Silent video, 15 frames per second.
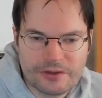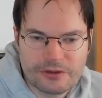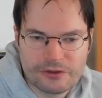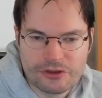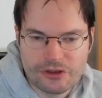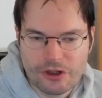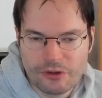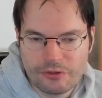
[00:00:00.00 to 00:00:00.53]

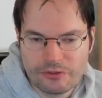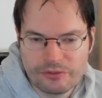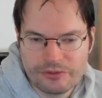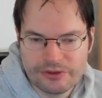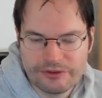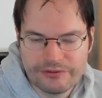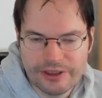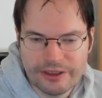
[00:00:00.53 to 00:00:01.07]
show
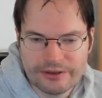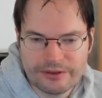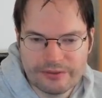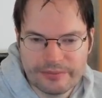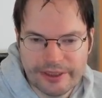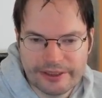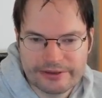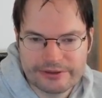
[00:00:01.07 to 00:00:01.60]
the value
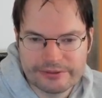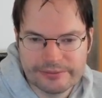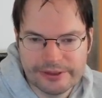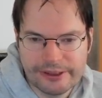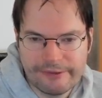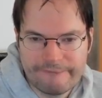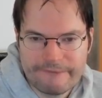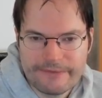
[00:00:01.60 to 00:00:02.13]
back to
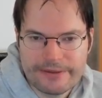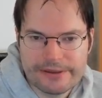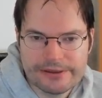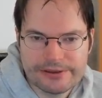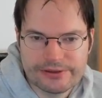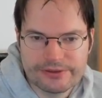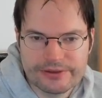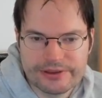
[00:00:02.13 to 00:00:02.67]
me.
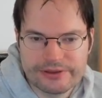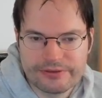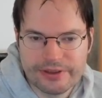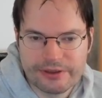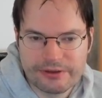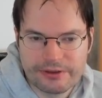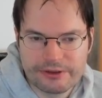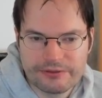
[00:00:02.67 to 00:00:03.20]
So these
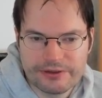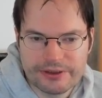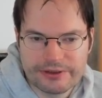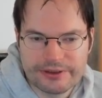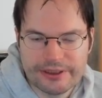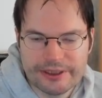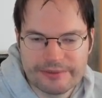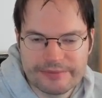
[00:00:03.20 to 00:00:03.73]
record
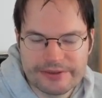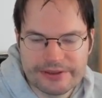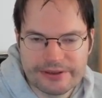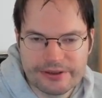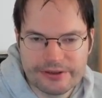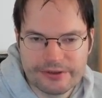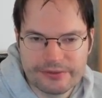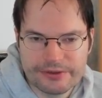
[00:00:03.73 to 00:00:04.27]
field names,
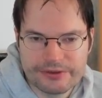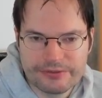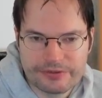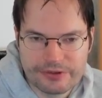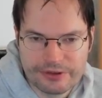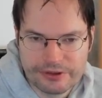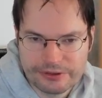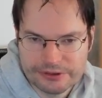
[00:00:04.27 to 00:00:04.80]
they're used
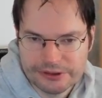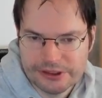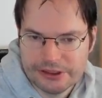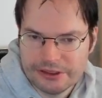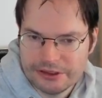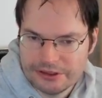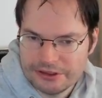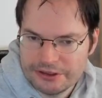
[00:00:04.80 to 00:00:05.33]
for
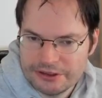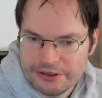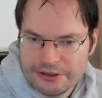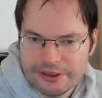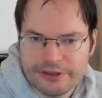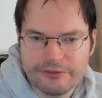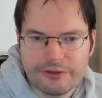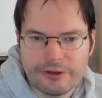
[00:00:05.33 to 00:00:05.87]

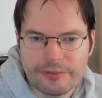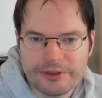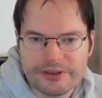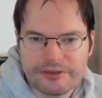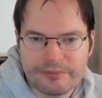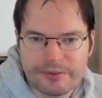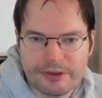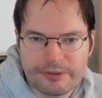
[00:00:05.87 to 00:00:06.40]

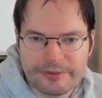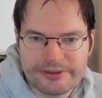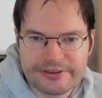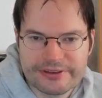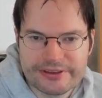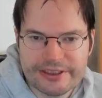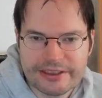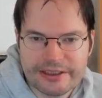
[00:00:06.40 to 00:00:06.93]
informative
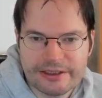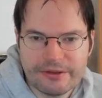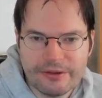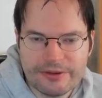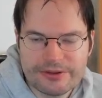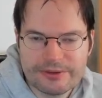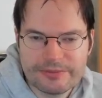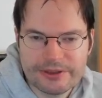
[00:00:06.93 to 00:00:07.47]
purposes. They can
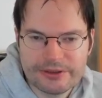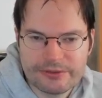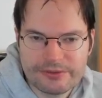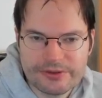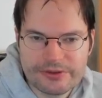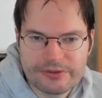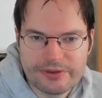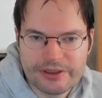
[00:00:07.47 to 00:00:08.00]
also be
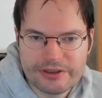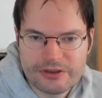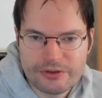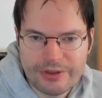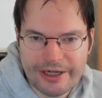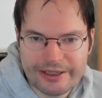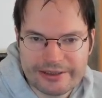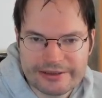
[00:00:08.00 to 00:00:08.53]
used to
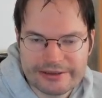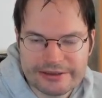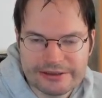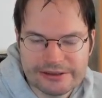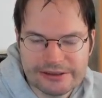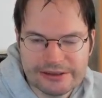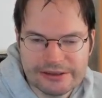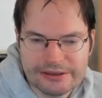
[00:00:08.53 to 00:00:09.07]
extract
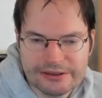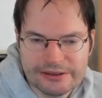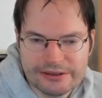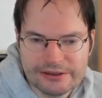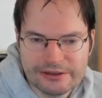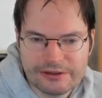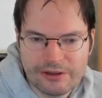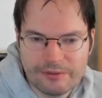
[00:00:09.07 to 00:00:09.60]

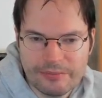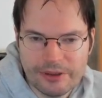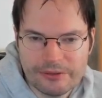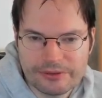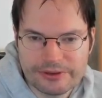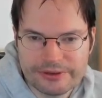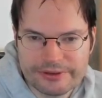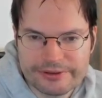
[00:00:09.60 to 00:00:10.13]

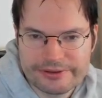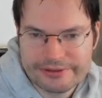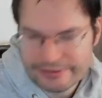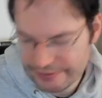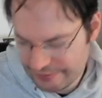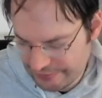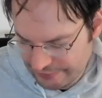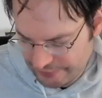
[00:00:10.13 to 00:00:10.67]
components.
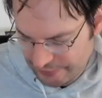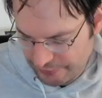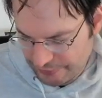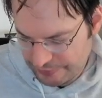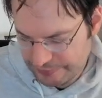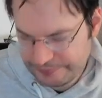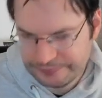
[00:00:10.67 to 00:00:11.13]
So